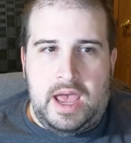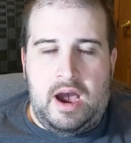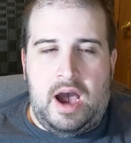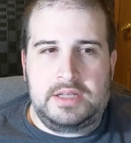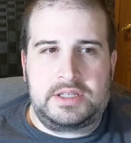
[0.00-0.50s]

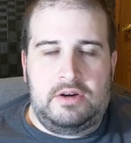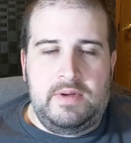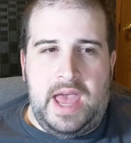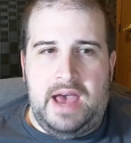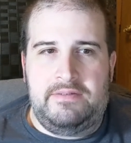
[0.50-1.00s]
Also,
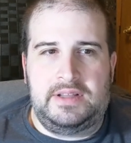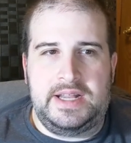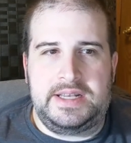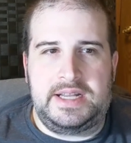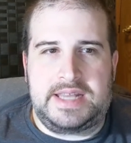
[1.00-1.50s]
we have
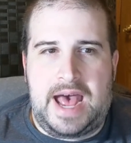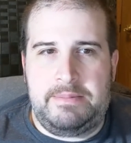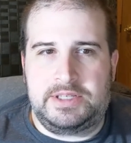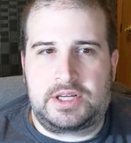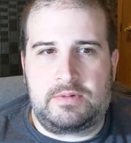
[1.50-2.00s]
Linda
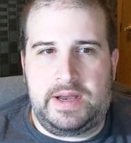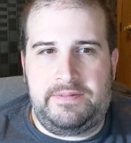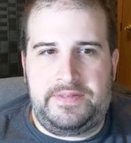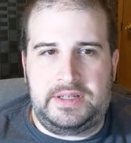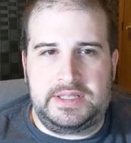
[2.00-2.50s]
Thomas
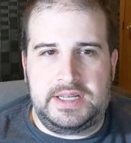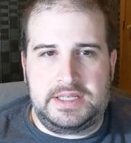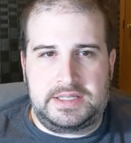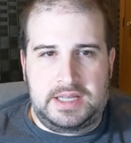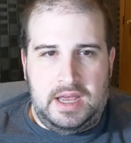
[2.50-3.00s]
Greenfield
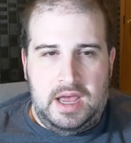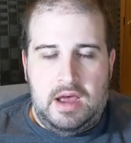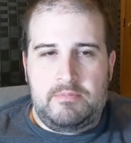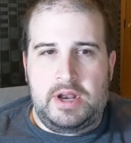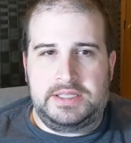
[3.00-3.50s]
is
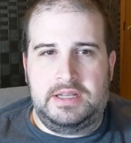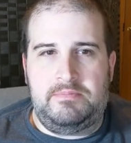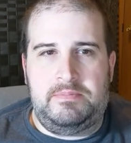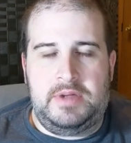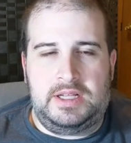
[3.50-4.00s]

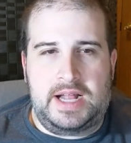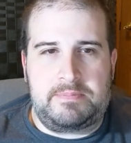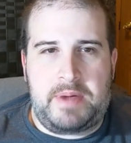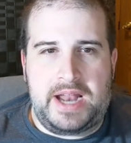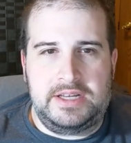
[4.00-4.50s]
President-elect
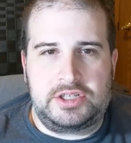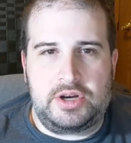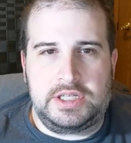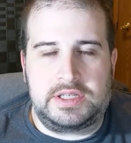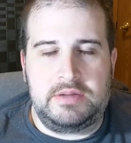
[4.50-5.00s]
Biden's
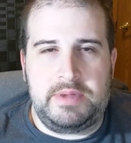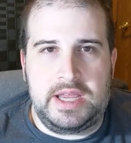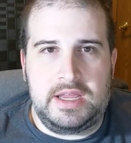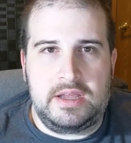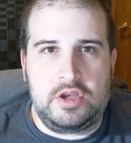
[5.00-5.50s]
choice to
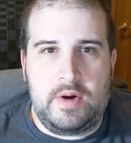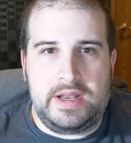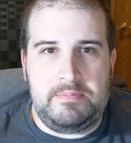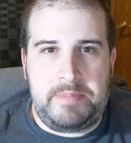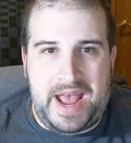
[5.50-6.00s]
be
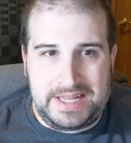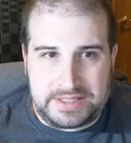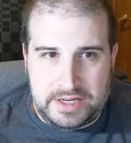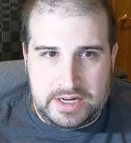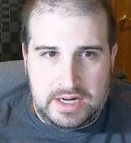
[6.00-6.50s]
UN
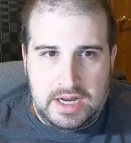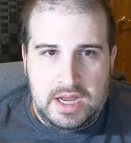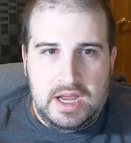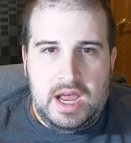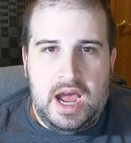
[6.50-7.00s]
ambassador,
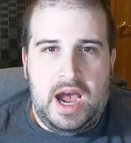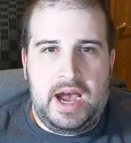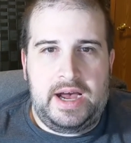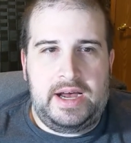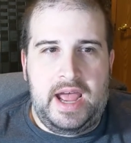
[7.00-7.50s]

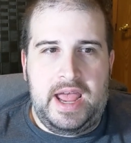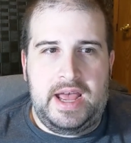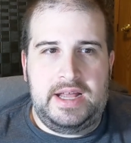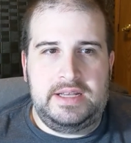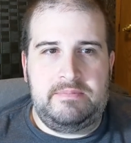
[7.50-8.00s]

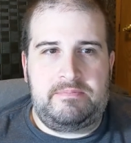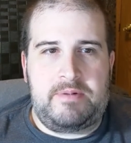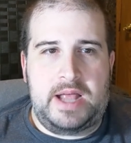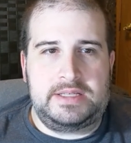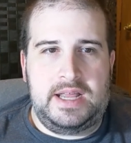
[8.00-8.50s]
and
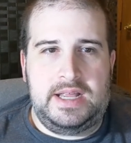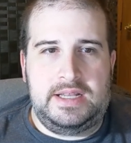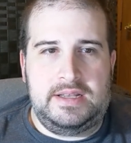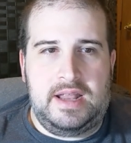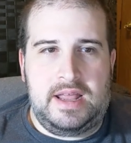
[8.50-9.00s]

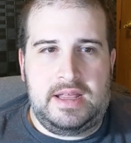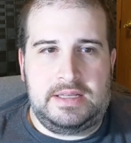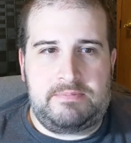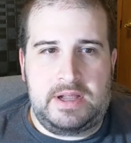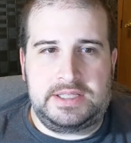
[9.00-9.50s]

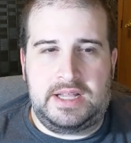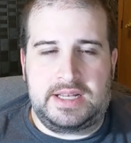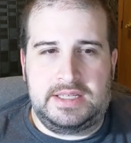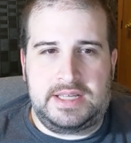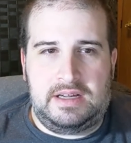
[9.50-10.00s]

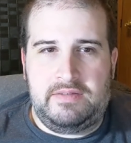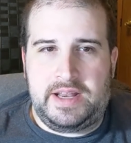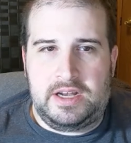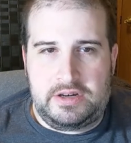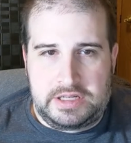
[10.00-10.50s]
President-elect is
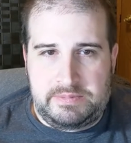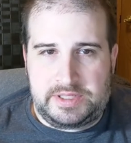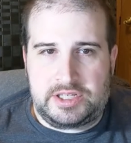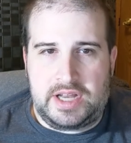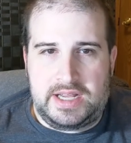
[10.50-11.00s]
elevating her to a
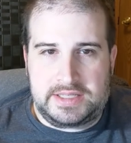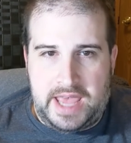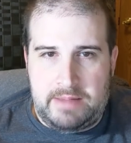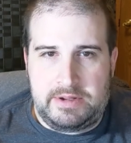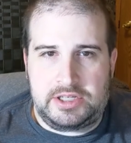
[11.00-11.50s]
position on his
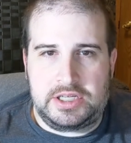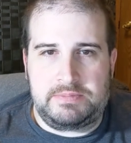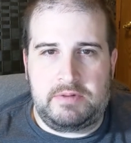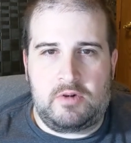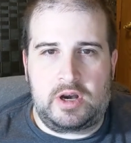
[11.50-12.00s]
cabinet. She's
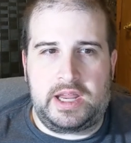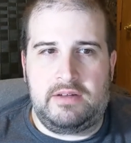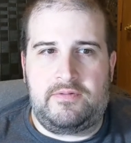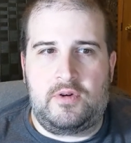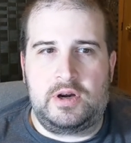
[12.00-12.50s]
been
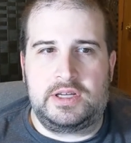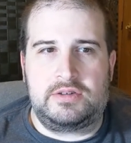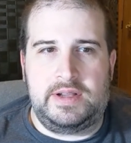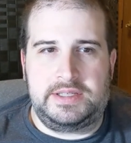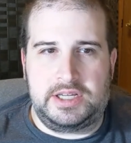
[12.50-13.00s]
working for the
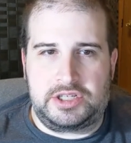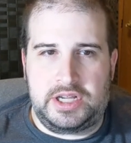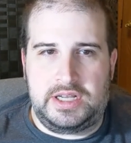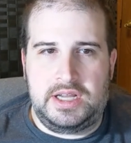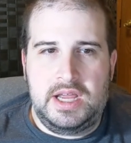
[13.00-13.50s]

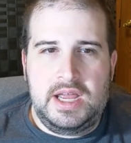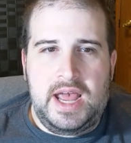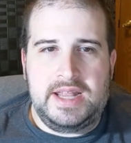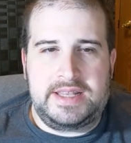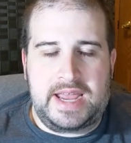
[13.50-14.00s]
transition
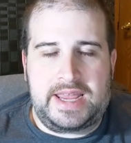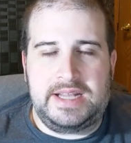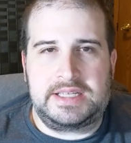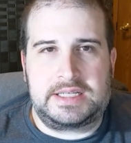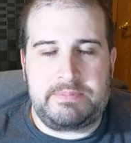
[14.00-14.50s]
and
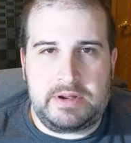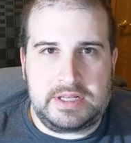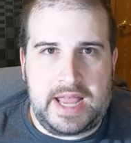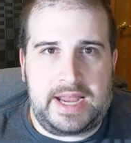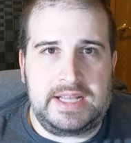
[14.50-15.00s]
decades
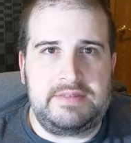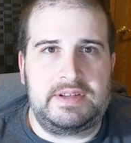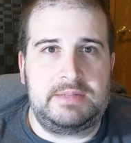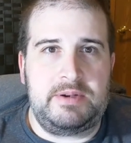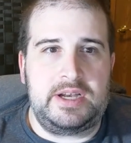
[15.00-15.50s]
of
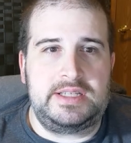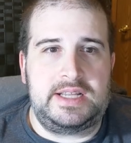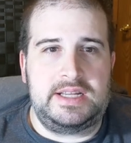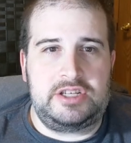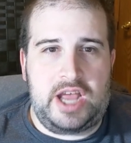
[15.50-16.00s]
experience
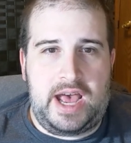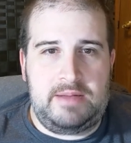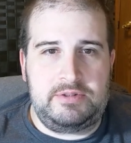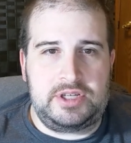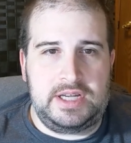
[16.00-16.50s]
on the
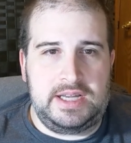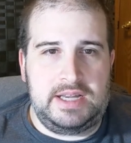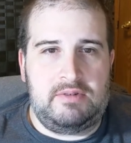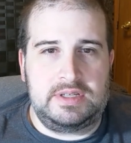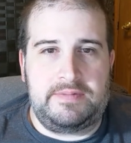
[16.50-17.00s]
job.
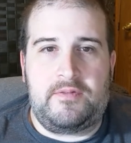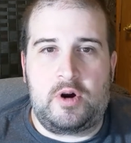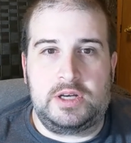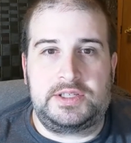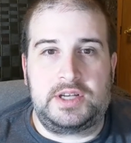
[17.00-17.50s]
She was a
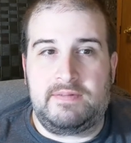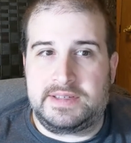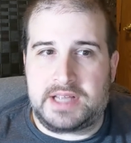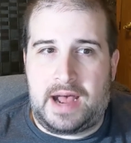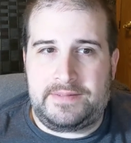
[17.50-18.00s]
foreign
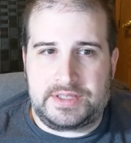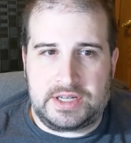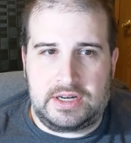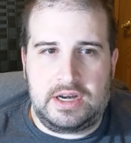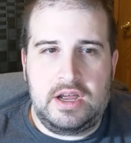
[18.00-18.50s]
service
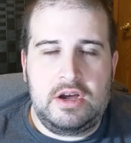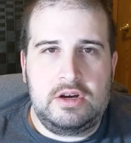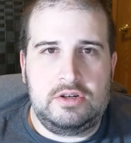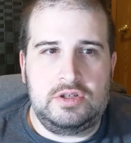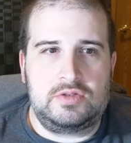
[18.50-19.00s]
officer
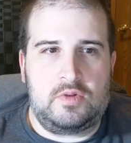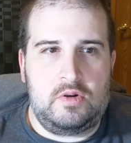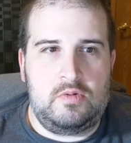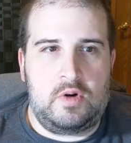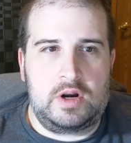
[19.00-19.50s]

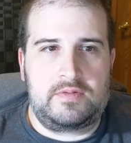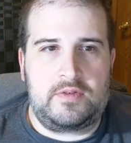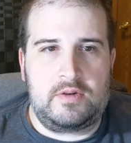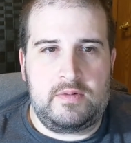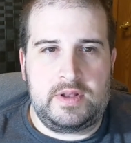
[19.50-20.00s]
who worked
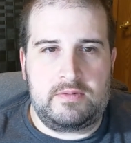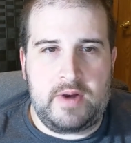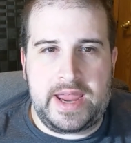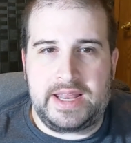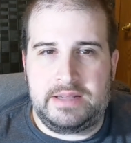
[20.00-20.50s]
for the
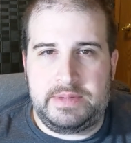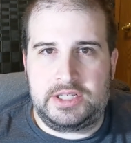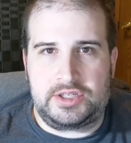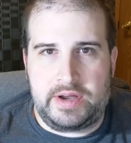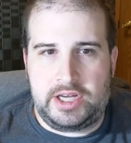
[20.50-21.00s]
Reagan
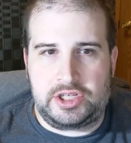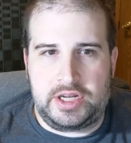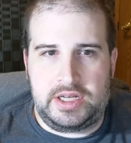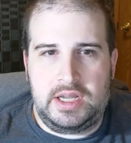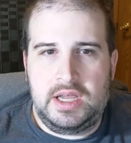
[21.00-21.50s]

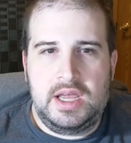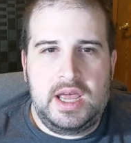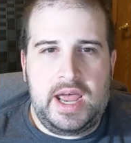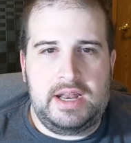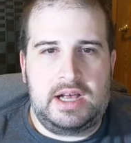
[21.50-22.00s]
administration
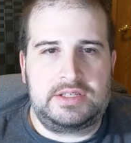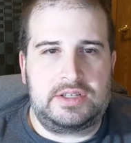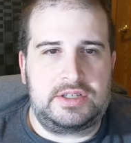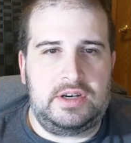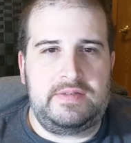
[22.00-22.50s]
and
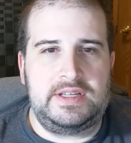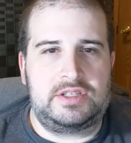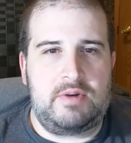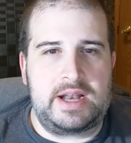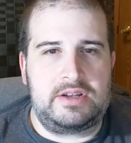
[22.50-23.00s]
also served as
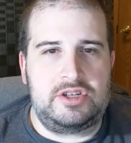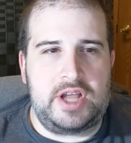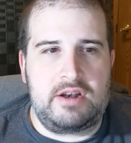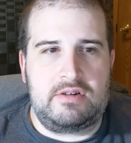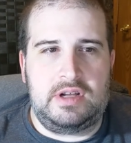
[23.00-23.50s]
Director
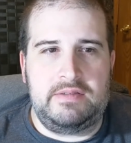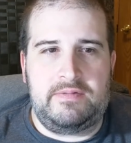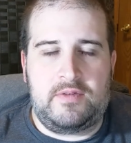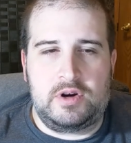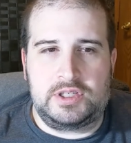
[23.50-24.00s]
General of the
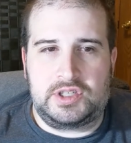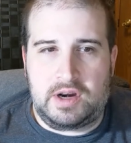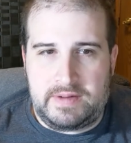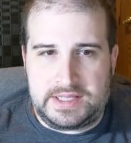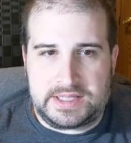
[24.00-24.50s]
Foreign
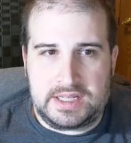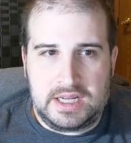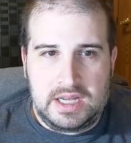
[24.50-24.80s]
Service.